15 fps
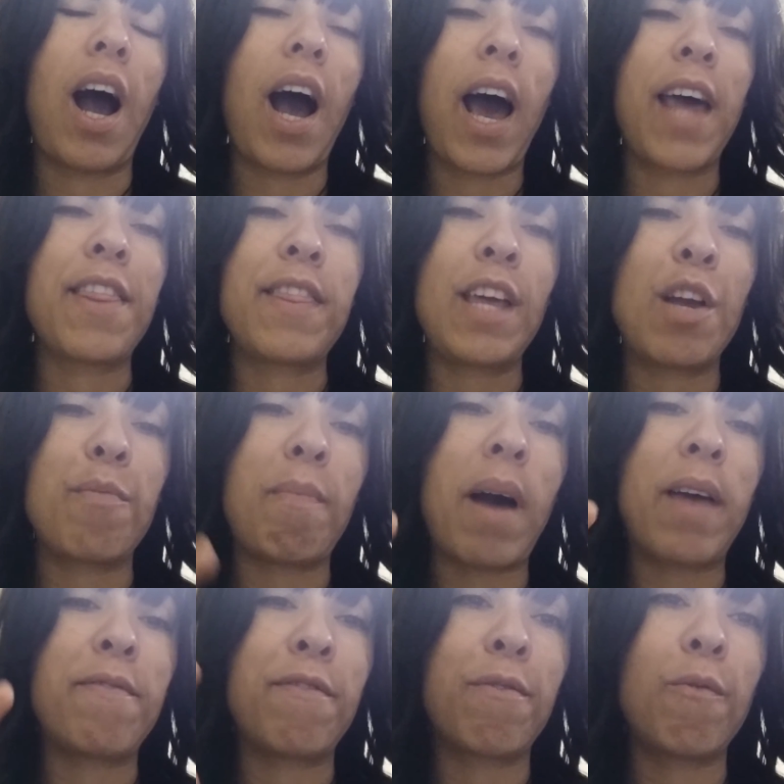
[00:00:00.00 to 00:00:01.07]
I think
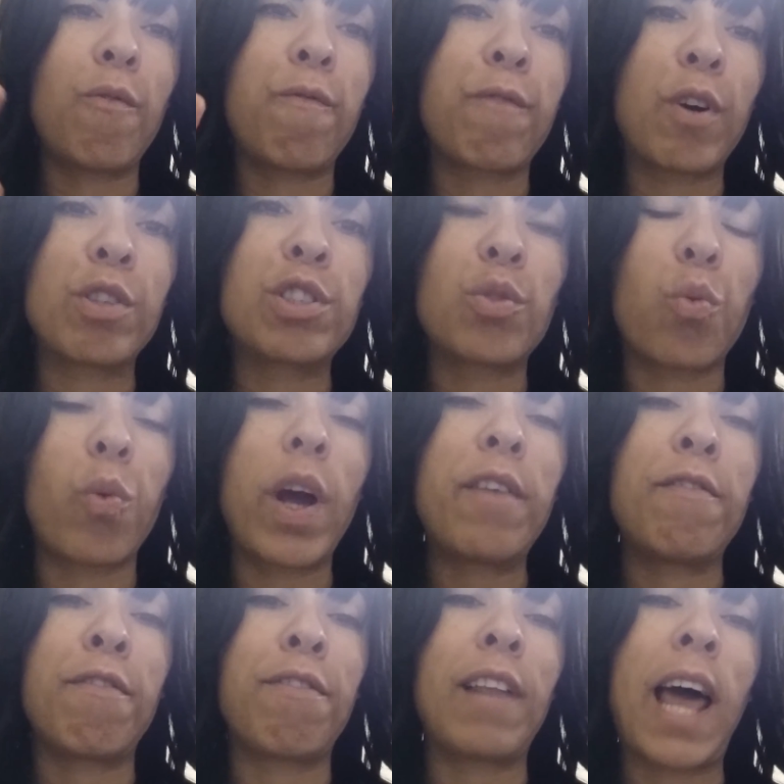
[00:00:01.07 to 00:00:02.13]
my first
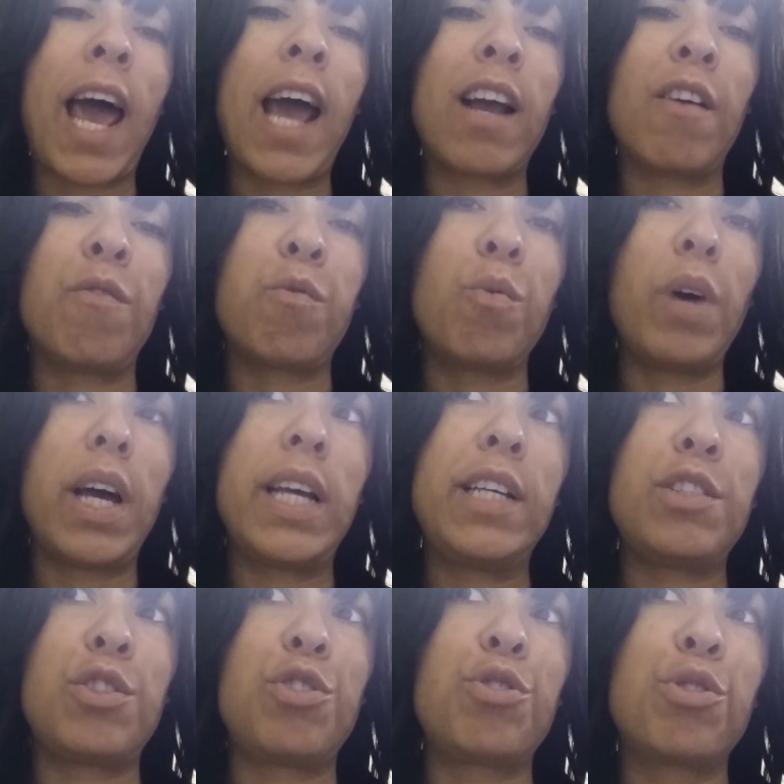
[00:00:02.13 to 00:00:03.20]
red flag of what
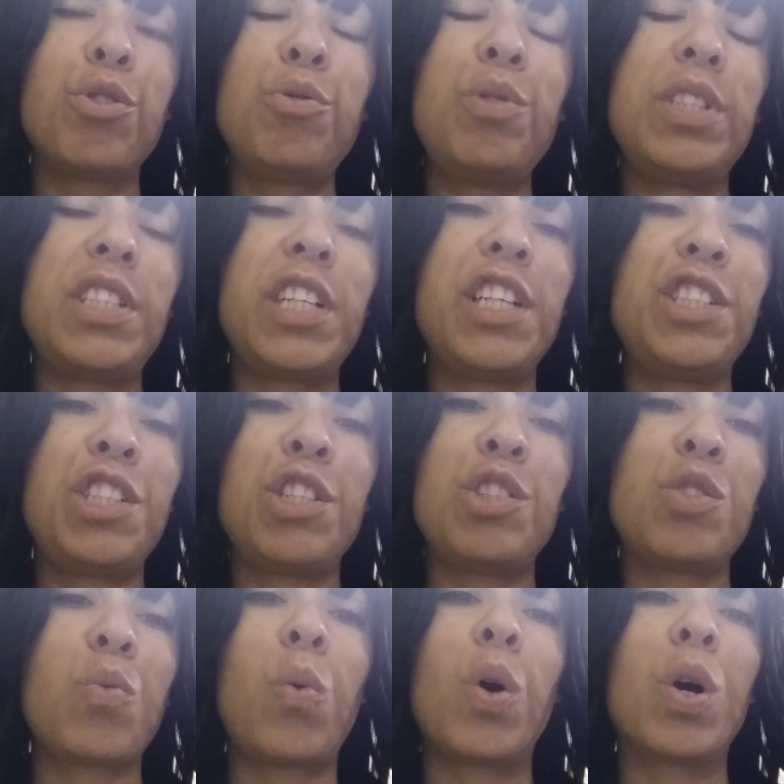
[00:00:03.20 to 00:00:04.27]
his true
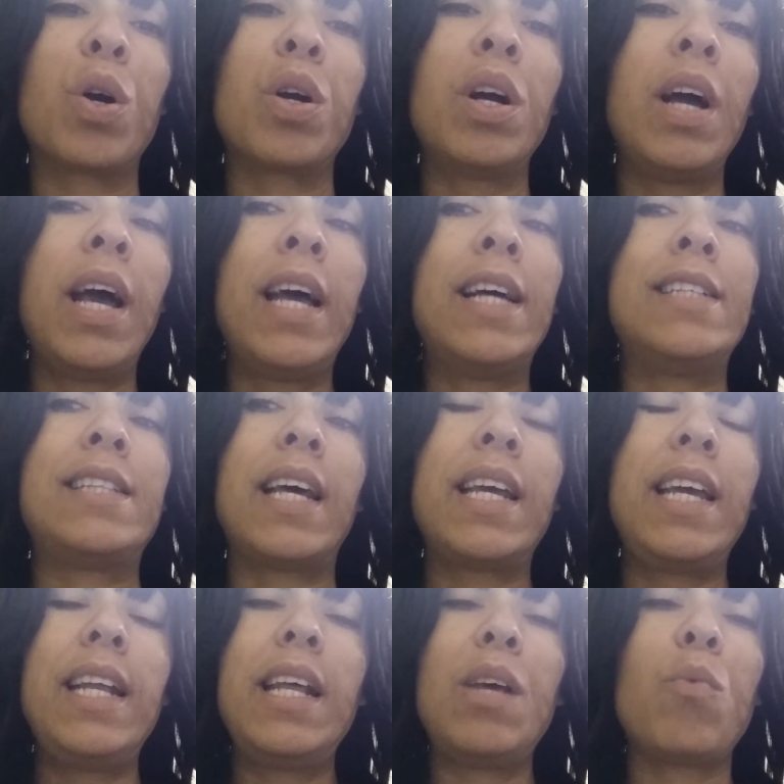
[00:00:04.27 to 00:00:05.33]
intentions were is that
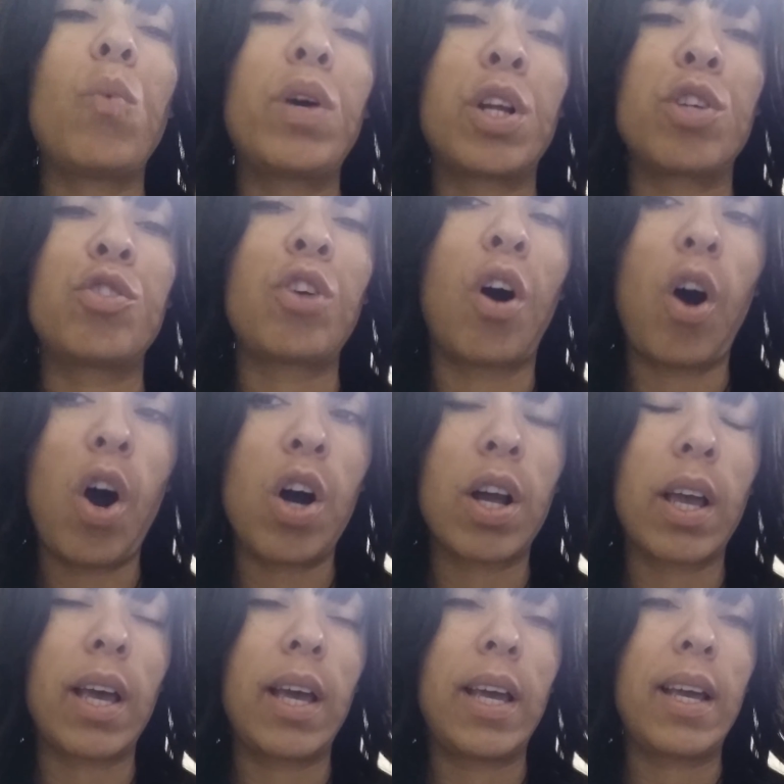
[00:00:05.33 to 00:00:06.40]
he didn't want to
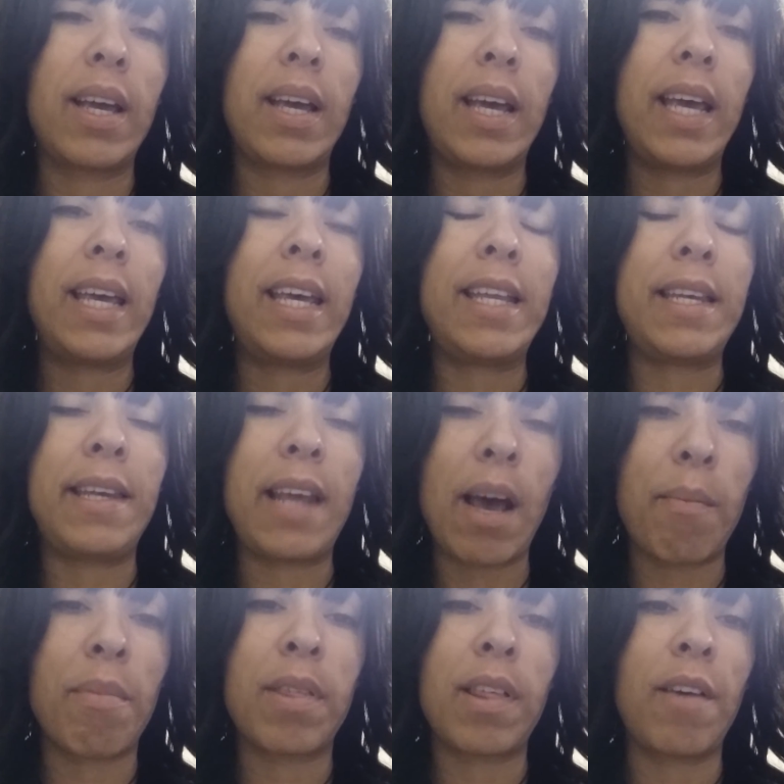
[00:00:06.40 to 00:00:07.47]
talk in
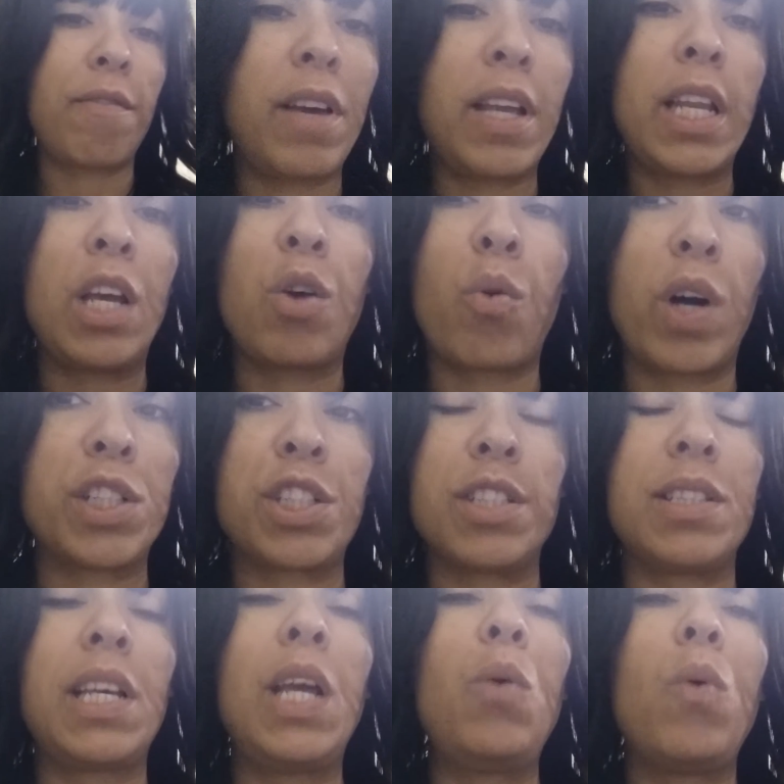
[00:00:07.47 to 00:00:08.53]
depth any
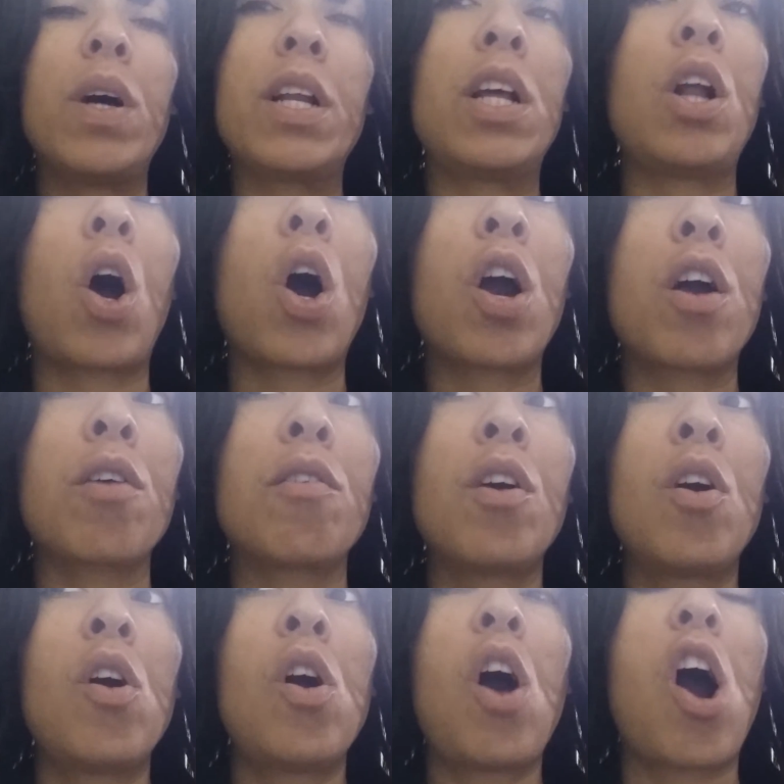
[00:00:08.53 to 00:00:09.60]
questions. He wanted our
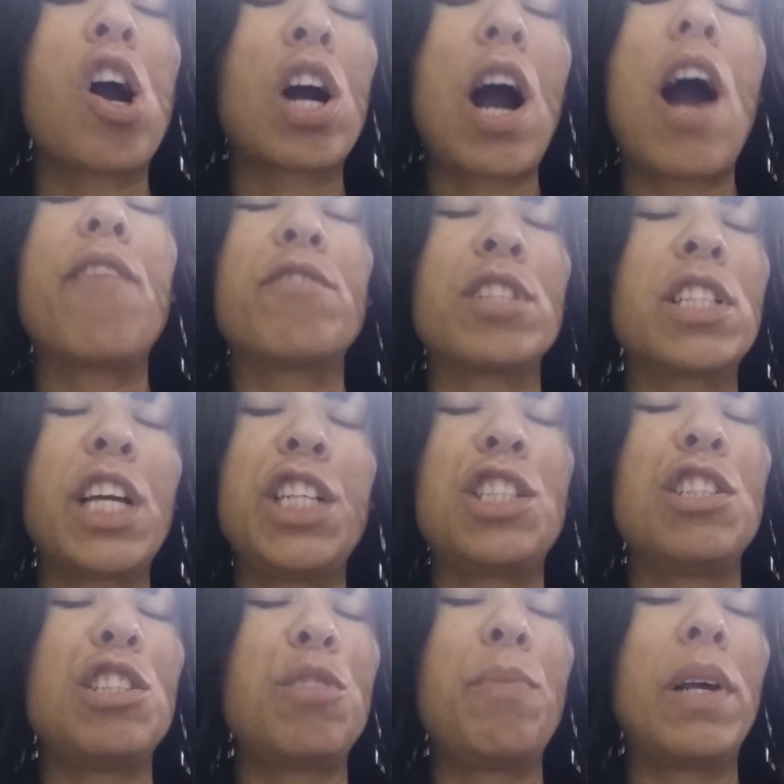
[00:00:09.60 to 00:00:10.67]

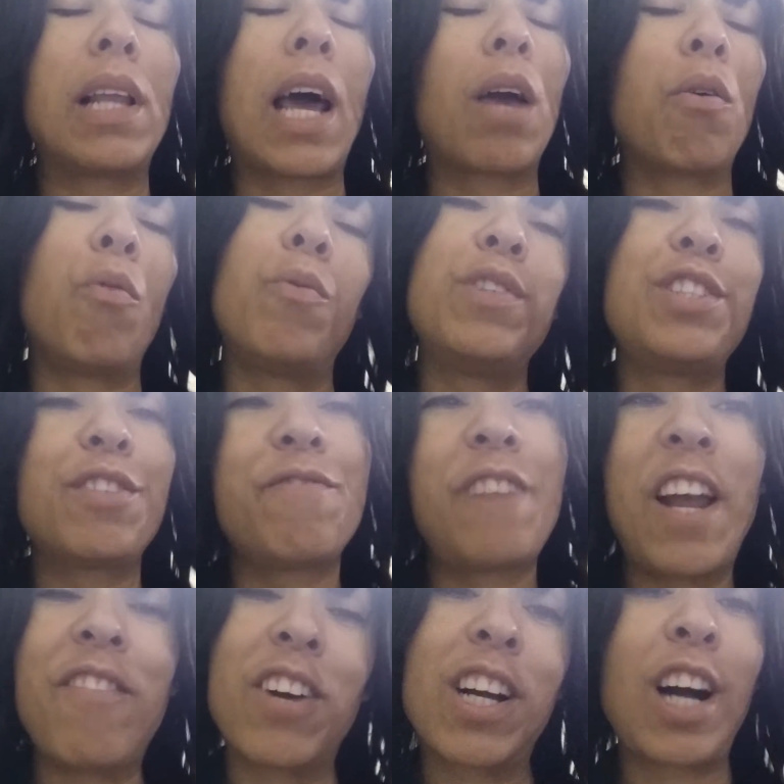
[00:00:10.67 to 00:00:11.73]
conversations to be like, well, what's your
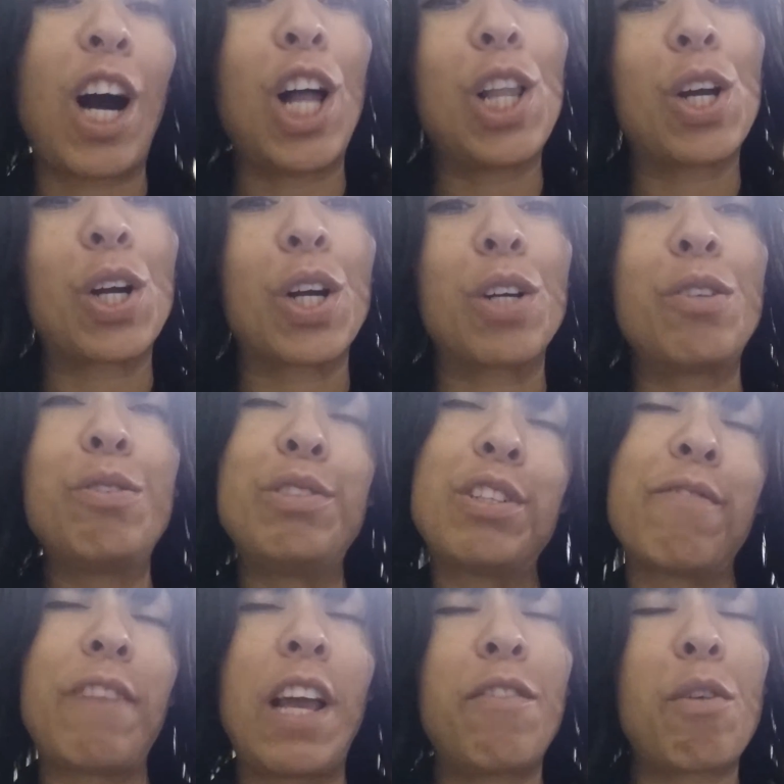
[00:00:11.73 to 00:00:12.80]
favorite color? Who's
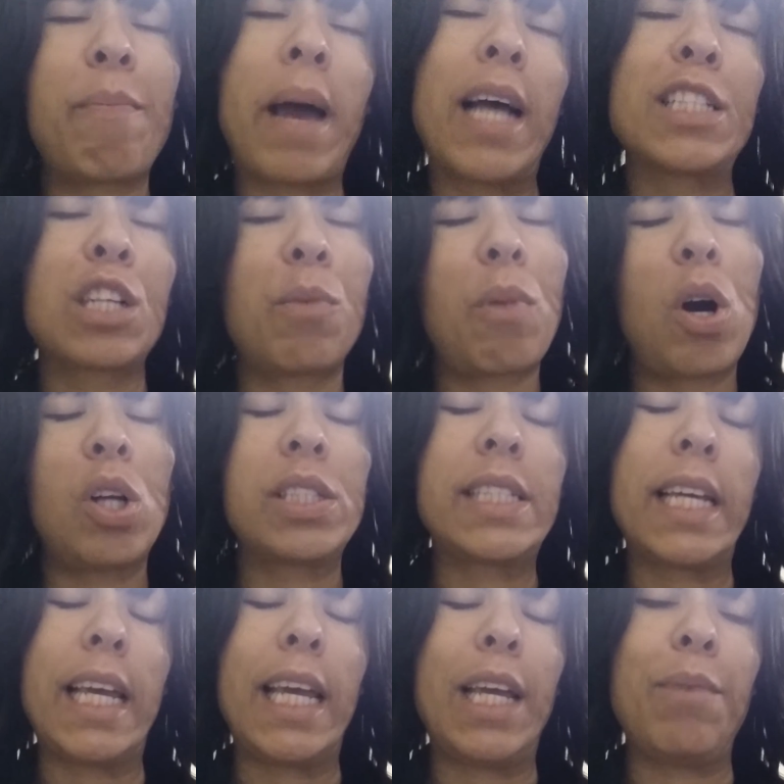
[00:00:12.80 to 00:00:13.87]
your favorite basketball
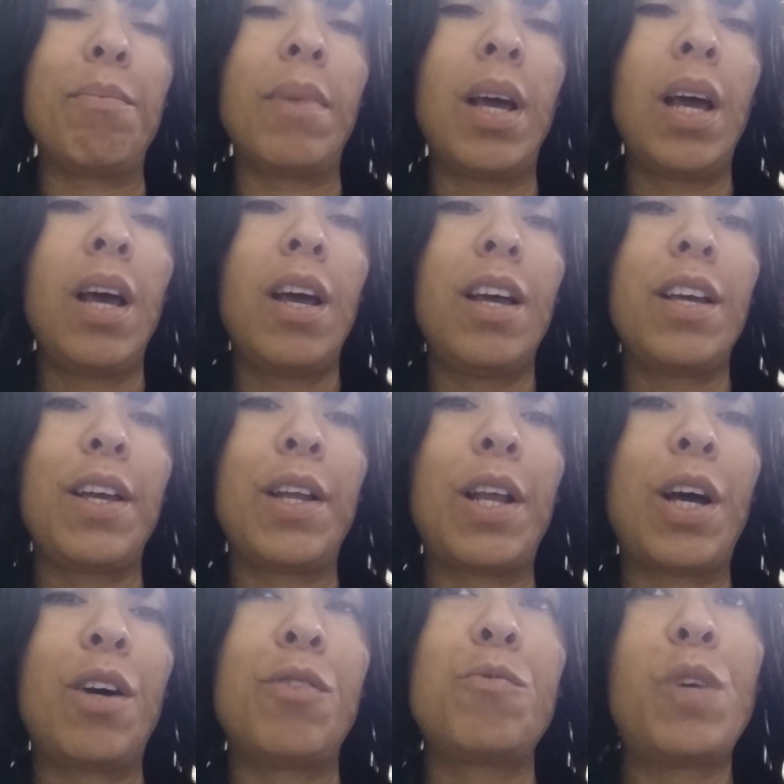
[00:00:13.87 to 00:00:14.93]
team? You
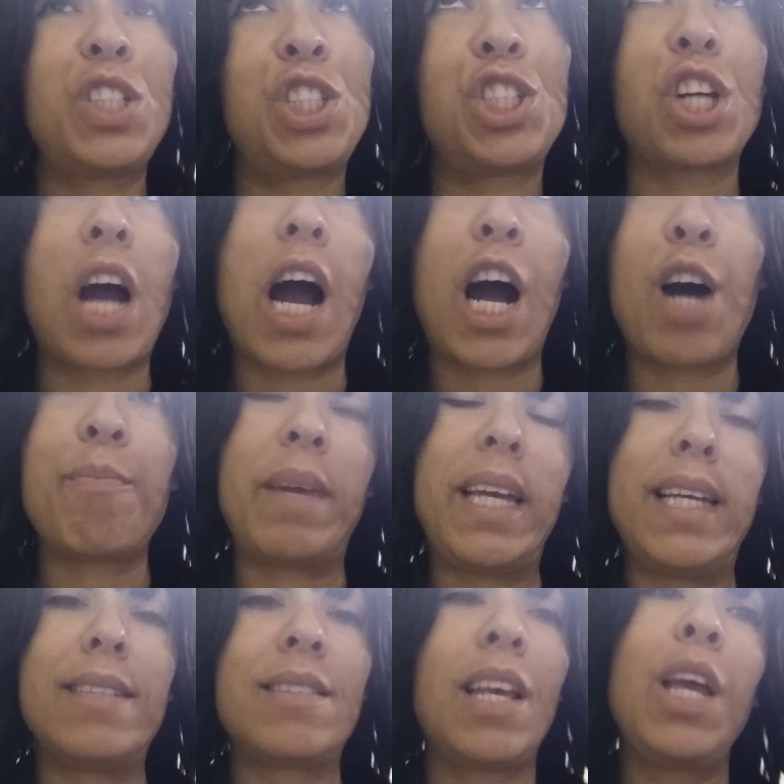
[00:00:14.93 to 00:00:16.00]
know, what's your
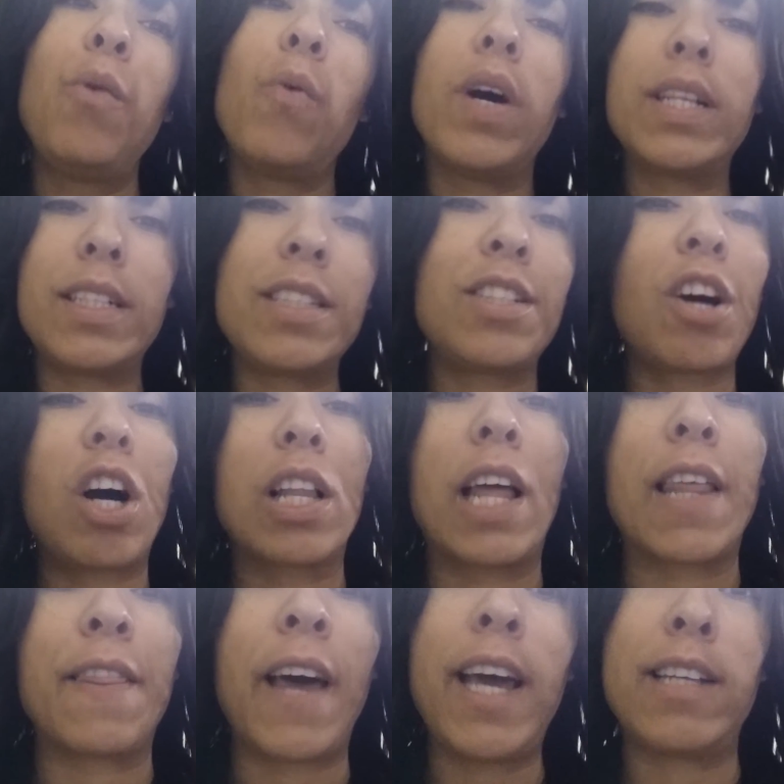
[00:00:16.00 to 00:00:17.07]
hobbies? He wanted to talk
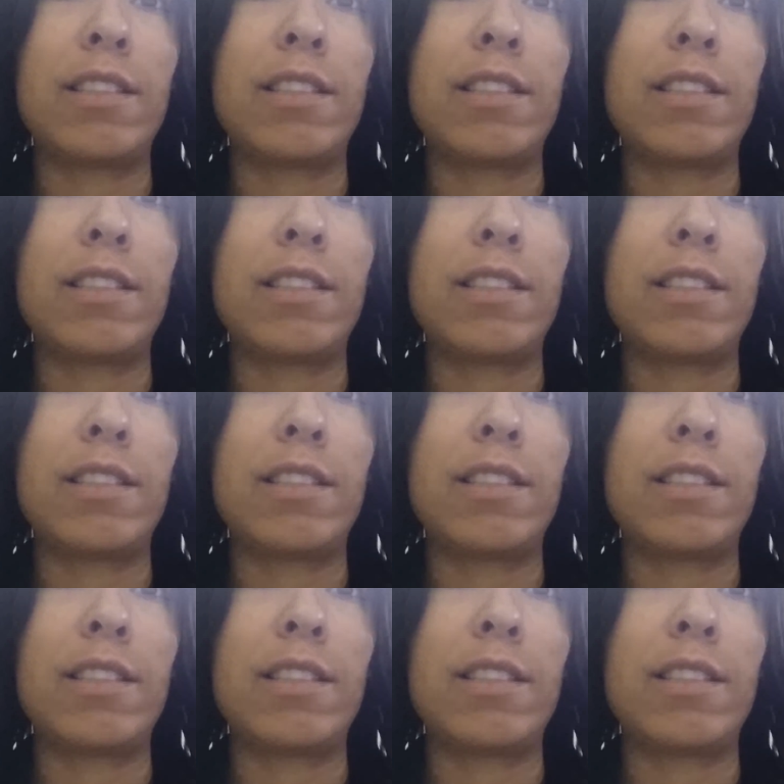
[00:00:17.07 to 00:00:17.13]
like that.